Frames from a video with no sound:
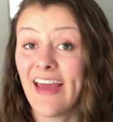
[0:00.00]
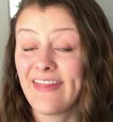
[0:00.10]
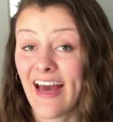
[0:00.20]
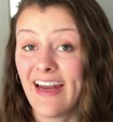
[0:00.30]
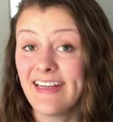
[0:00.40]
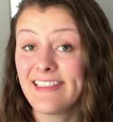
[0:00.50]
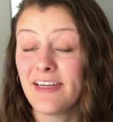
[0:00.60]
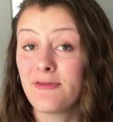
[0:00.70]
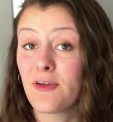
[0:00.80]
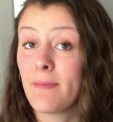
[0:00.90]
And that is
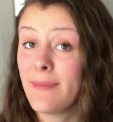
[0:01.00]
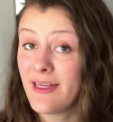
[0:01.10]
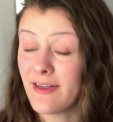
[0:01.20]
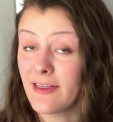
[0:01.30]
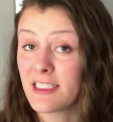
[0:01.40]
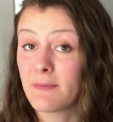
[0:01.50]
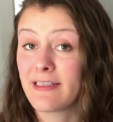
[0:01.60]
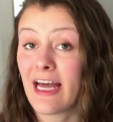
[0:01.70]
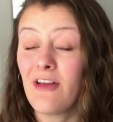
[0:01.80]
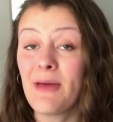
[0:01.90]
it for meals,
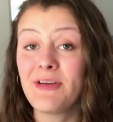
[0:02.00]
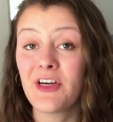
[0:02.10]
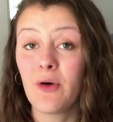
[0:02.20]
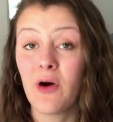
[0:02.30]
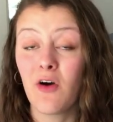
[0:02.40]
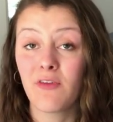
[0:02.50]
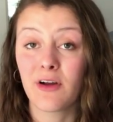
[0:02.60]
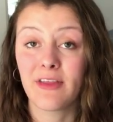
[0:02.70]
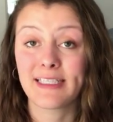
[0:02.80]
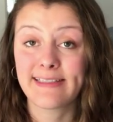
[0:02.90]
but now let me go
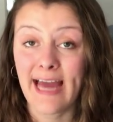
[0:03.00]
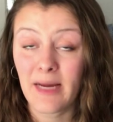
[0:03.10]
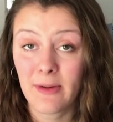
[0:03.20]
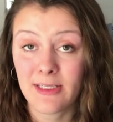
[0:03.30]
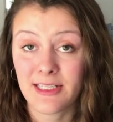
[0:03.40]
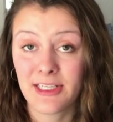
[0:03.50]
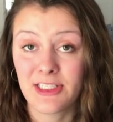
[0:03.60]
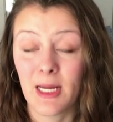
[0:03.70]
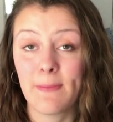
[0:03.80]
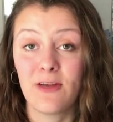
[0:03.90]
over the snack bars on the
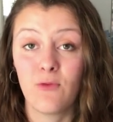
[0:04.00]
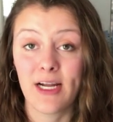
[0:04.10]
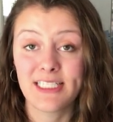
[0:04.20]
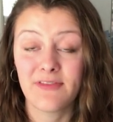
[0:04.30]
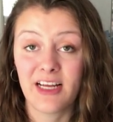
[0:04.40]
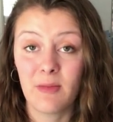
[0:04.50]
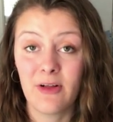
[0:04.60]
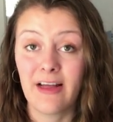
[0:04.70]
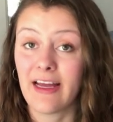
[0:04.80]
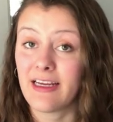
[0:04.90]
ship and what is
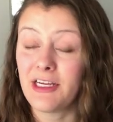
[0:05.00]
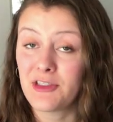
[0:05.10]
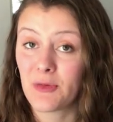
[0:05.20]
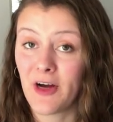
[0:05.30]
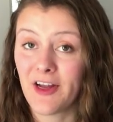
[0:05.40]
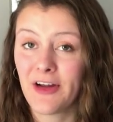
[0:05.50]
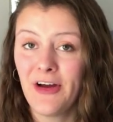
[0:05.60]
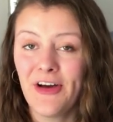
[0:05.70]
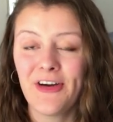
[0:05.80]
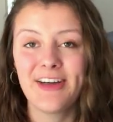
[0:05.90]
available at each one,
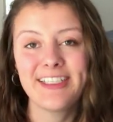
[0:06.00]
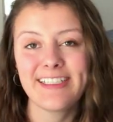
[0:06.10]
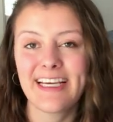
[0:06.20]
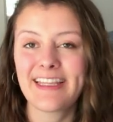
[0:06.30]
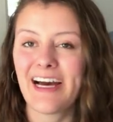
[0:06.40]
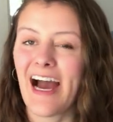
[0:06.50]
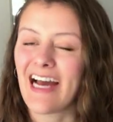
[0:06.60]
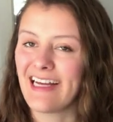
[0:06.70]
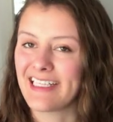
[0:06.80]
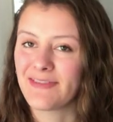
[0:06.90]
or just like the
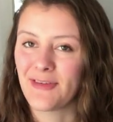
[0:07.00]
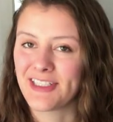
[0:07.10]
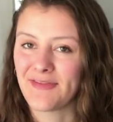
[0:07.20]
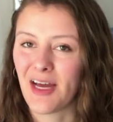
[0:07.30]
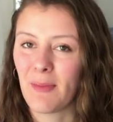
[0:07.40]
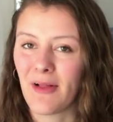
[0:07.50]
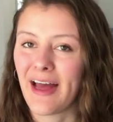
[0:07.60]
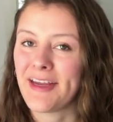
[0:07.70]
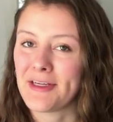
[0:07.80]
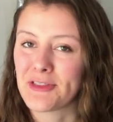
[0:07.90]
highlights of what's
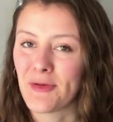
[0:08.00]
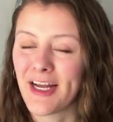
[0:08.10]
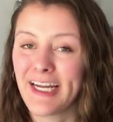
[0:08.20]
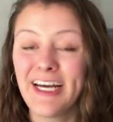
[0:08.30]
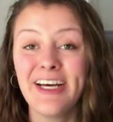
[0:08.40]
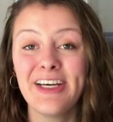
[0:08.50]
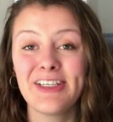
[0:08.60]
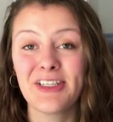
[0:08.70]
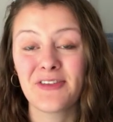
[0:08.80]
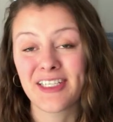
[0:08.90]
available at each one.
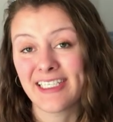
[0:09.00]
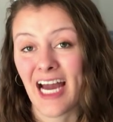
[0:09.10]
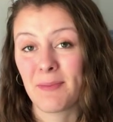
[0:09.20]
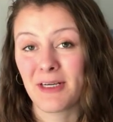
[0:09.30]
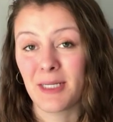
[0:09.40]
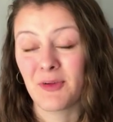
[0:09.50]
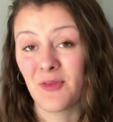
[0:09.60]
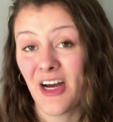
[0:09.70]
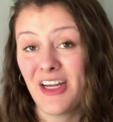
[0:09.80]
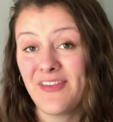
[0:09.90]
So for snack bar
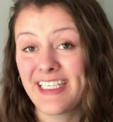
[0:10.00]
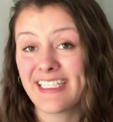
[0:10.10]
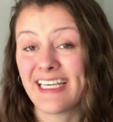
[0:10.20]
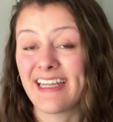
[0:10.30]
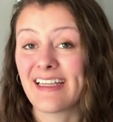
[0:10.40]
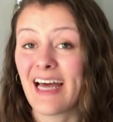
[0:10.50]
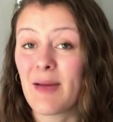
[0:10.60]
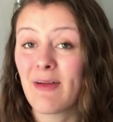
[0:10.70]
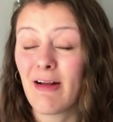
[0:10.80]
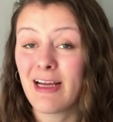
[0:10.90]
number one, which is in the
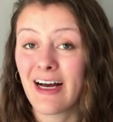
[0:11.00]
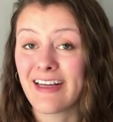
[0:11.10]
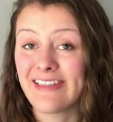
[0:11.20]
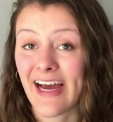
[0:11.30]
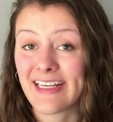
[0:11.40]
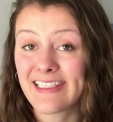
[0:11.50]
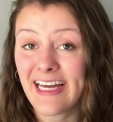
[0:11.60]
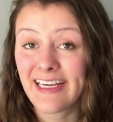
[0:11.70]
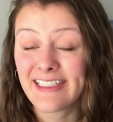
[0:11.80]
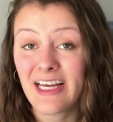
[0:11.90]
library on deck
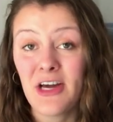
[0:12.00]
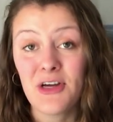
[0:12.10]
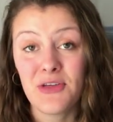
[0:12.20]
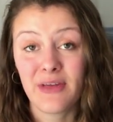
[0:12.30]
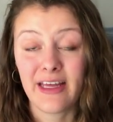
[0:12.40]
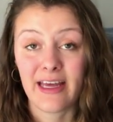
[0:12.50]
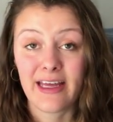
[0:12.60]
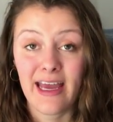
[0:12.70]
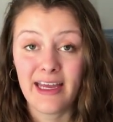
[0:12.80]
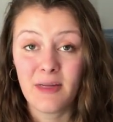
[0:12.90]
6, you can
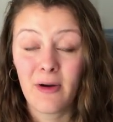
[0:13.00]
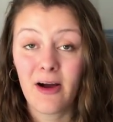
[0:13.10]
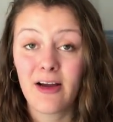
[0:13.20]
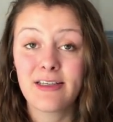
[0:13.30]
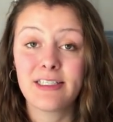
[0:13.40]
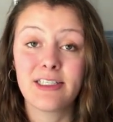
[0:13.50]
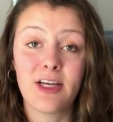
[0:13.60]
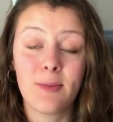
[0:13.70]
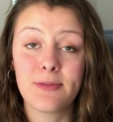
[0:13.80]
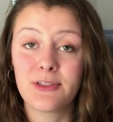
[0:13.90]
get candy bars,
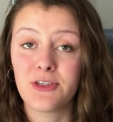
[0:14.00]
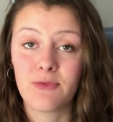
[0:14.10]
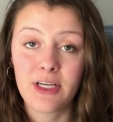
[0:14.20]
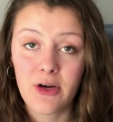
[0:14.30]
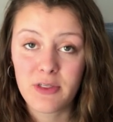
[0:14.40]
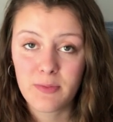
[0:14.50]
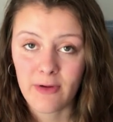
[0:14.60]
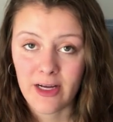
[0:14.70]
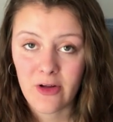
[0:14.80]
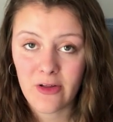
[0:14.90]
chips, Doritos,
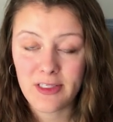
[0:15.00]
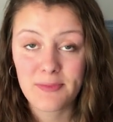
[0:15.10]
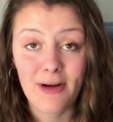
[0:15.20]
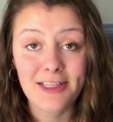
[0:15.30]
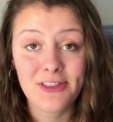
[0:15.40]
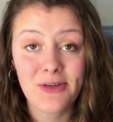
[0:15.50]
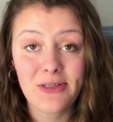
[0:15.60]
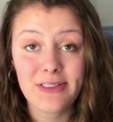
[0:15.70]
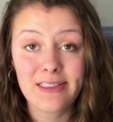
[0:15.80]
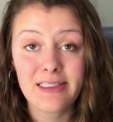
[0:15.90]
Pringles,
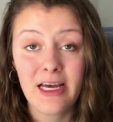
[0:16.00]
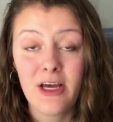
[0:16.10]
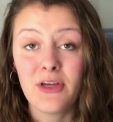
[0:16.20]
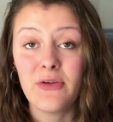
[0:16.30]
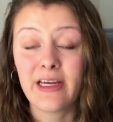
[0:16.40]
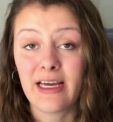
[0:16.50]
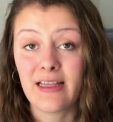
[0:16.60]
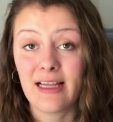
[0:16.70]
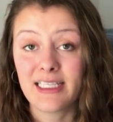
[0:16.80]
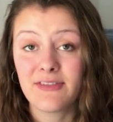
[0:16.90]
pretzels, you can
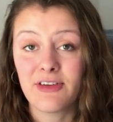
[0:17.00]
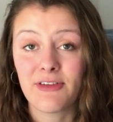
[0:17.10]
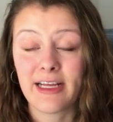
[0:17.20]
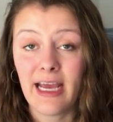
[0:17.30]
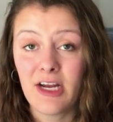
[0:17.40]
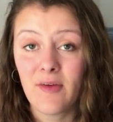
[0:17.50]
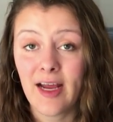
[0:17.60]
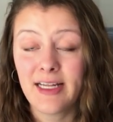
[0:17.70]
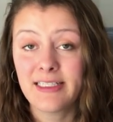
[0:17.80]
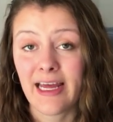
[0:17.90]
get lots of different
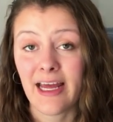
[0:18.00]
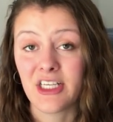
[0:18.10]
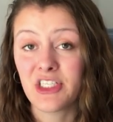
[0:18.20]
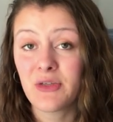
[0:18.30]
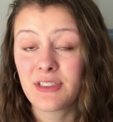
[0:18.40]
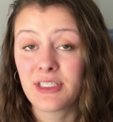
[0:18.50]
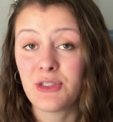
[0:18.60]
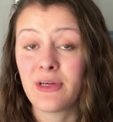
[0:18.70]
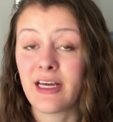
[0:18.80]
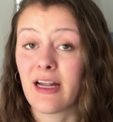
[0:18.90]
Gatorades and
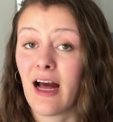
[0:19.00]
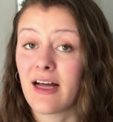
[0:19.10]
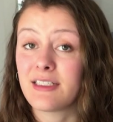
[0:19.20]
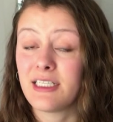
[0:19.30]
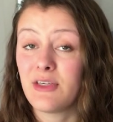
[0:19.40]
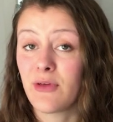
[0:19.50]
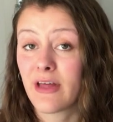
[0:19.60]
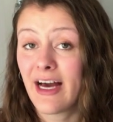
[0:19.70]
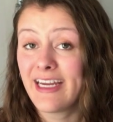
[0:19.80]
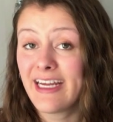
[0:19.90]
juices, you can get hot tea
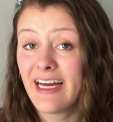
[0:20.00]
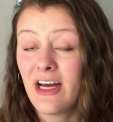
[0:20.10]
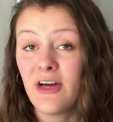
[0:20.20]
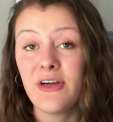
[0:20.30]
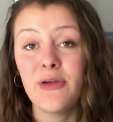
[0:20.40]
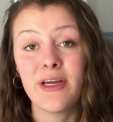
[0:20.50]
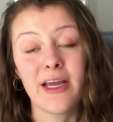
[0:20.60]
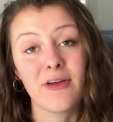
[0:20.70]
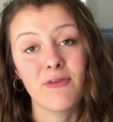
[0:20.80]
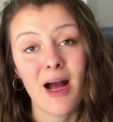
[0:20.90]
with honey, you
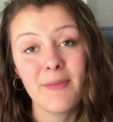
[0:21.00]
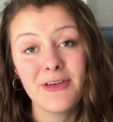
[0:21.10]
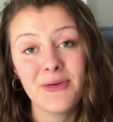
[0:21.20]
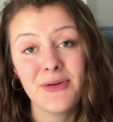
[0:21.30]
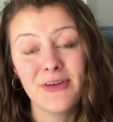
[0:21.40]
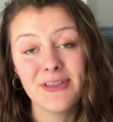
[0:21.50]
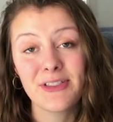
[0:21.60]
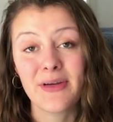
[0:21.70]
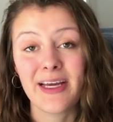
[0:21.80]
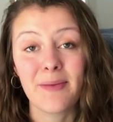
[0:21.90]
can get ramen
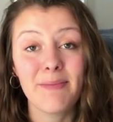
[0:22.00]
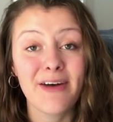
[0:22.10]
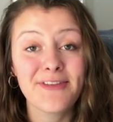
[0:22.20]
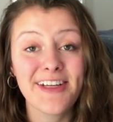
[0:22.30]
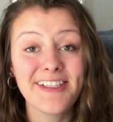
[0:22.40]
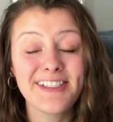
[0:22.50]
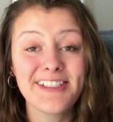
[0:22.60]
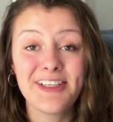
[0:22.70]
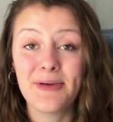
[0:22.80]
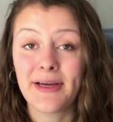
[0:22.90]
noodles, you can get
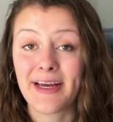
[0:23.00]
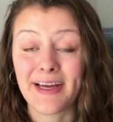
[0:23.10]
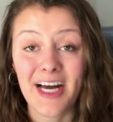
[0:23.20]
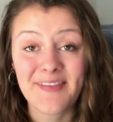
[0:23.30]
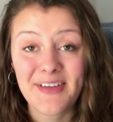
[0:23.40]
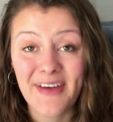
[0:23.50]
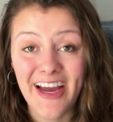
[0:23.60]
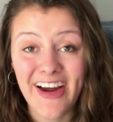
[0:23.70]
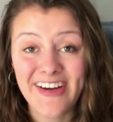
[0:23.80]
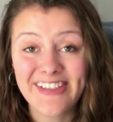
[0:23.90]
muffins, you can get gummy
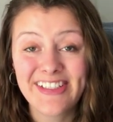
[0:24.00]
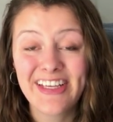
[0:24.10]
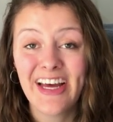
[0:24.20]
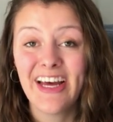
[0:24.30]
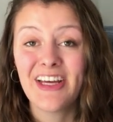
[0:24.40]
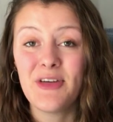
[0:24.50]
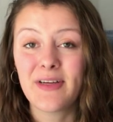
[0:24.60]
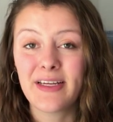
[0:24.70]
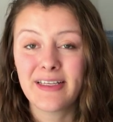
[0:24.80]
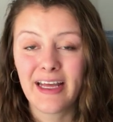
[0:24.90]
bears,
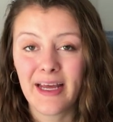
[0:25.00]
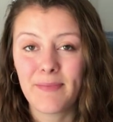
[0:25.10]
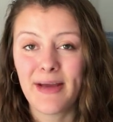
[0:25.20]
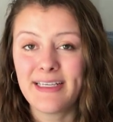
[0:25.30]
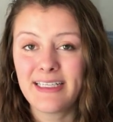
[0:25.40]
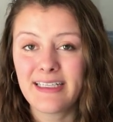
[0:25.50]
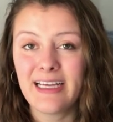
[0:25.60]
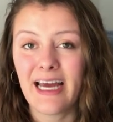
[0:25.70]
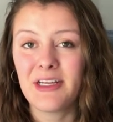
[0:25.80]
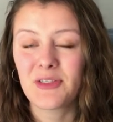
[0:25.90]
you can get
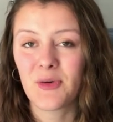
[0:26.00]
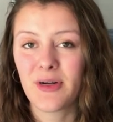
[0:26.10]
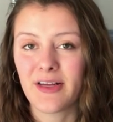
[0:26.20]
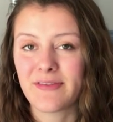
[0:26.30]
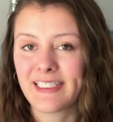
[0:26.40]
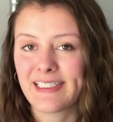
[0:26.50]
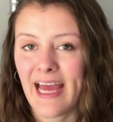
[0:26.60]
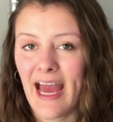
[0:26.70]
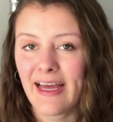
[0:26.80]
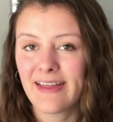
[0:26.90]
basically any sort of
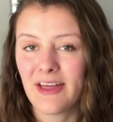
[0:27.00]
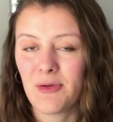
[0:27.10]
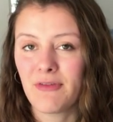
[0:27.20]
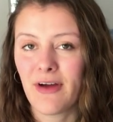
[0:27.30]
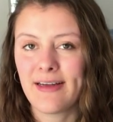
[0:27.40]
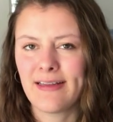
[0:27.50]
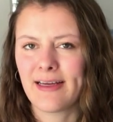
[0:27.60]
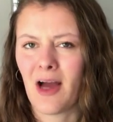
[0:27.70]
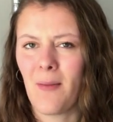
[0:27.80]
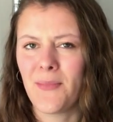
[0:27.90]
snack that you would find at
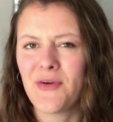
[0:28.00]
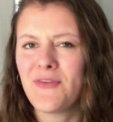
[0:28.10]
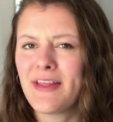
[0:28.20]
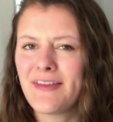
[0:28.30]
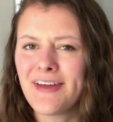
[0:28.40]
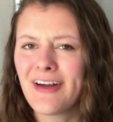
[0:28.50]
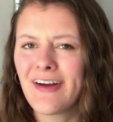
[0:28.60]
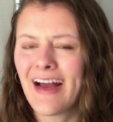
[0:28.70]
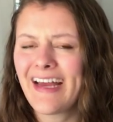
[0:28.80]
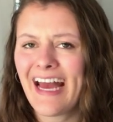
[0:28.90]
like a movie
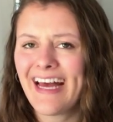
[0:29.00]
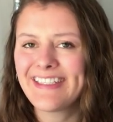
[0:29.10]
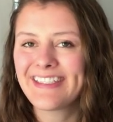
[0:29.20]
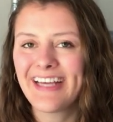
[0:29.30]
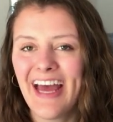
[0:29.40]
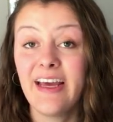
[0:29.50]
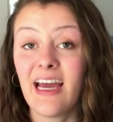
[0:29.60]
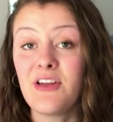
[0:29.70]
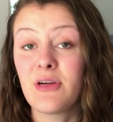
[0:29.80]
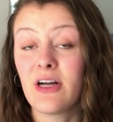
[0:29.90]
theater, I guess.
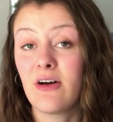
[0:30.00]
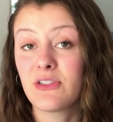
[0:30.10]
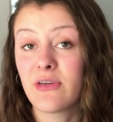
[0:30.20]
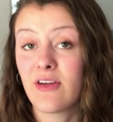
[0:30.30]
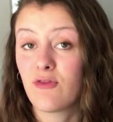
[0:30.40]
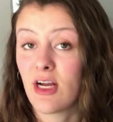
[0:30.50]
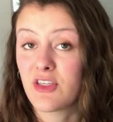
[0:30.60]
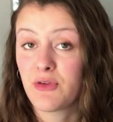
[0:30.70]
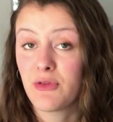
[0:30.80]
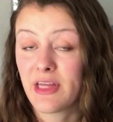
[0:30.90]
And you can also get
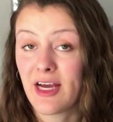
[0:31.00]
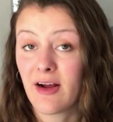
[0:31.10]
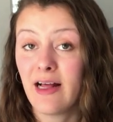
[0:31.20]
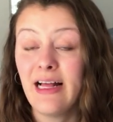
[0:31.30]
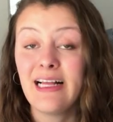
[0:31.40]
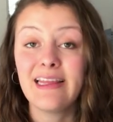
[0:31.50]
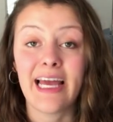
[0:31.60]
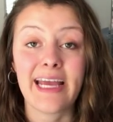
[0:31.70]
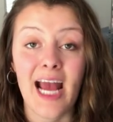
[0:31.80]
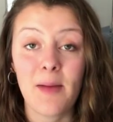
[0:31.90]
fresh fruit there,
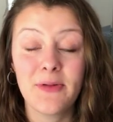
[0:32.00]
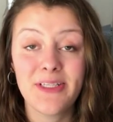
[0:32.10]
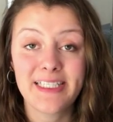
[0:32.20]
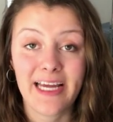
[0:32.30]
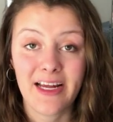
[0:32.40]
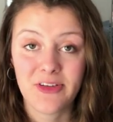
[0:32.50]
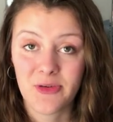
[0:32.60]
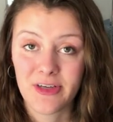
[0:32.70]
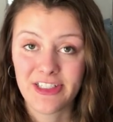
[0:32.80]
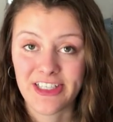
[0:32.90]
like apples and
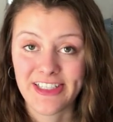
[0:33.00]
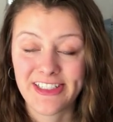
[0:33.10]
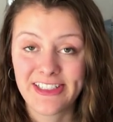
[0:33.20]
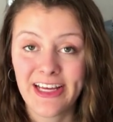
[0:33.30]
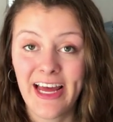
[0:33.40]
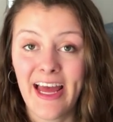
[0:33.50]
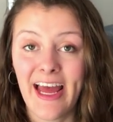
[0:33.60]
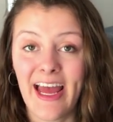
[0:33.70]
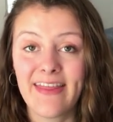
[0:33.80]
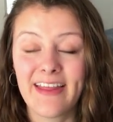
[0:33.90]
oranges.
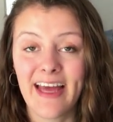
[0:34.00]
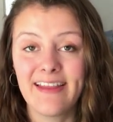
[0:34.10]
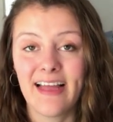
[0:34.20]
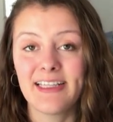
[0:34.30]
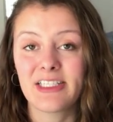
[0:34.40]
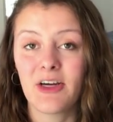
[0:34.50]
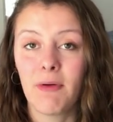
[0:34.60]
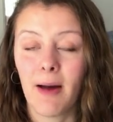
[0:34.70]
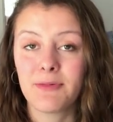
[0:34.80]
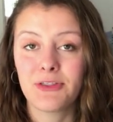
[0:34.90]
And then let's
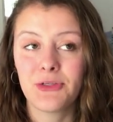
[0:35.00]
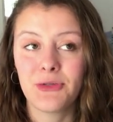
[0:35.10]
go up